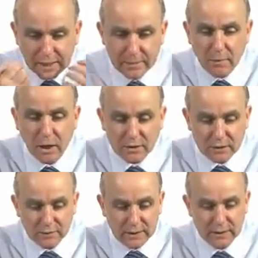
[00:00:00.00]
in
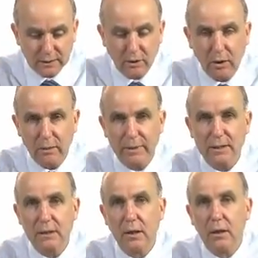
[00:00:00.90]
most of these
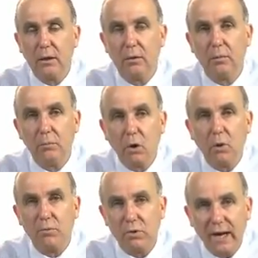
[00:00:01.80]
economies are
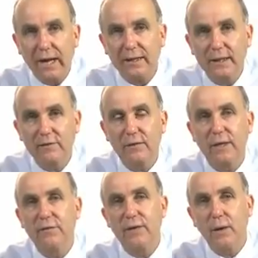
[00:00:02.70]
more productive
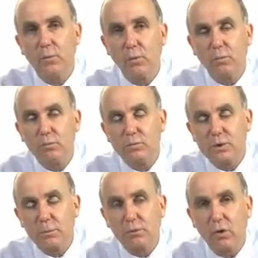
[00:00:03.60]
if they're
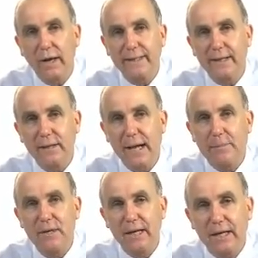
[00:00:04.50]
supplying their
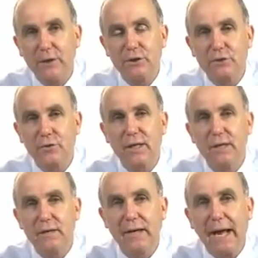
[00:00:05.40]
labour to industry
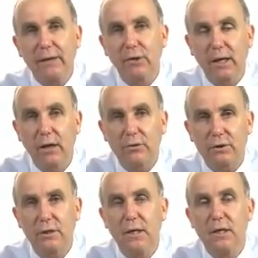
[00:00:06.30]
than
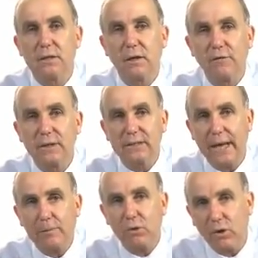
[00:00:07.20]
agriculture. So, for
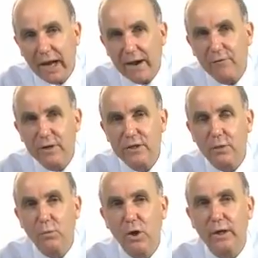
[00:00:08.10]
example, on average,
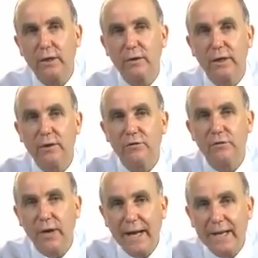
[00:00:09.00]
a worker in
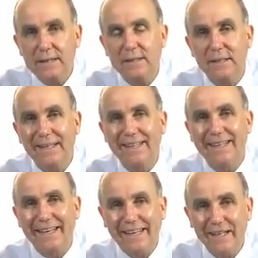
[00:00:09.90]
France
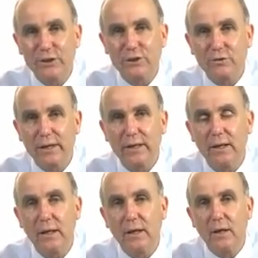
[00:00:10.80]
in industry
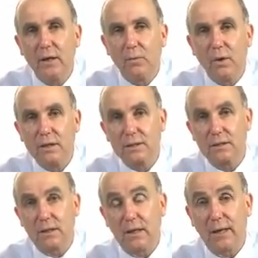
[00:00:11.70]

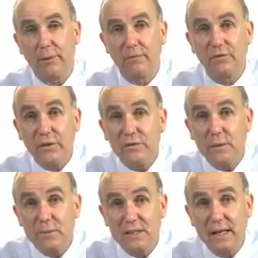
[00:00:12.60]
was
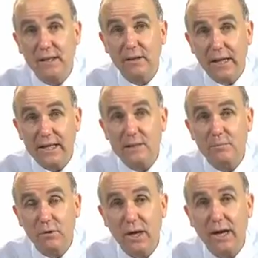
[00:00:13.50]
50% less
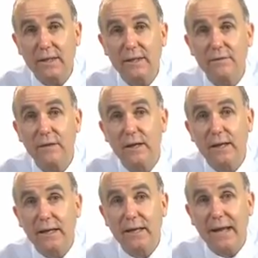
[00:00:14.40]
productive
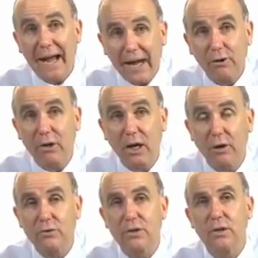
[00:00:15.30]
in
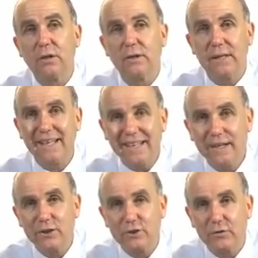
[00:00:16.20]
agriculture than in
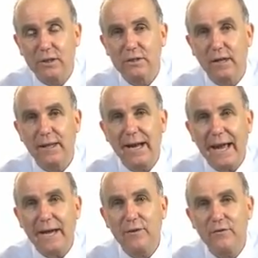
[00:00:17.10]
industry. So they
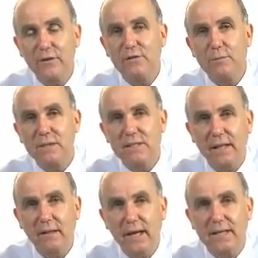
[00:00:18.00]
added
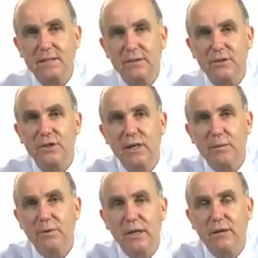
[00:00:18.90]
50% less to
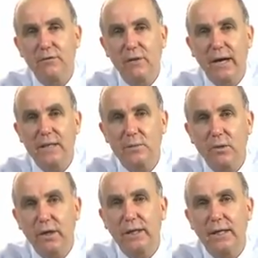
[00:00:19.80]
GDP in France
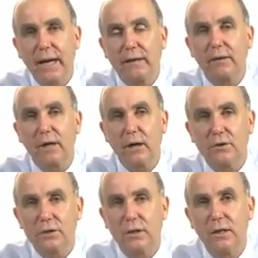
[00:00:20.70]
working in
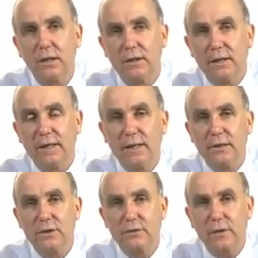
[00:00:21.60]
agriculture than in
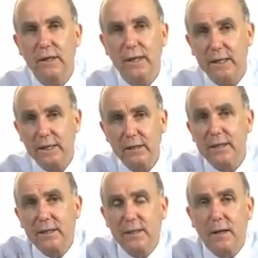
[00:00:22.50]
industry. In
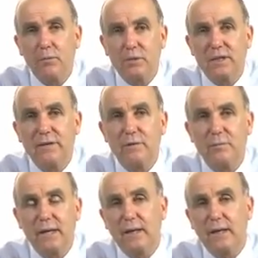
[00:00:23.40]
Italy, the number was even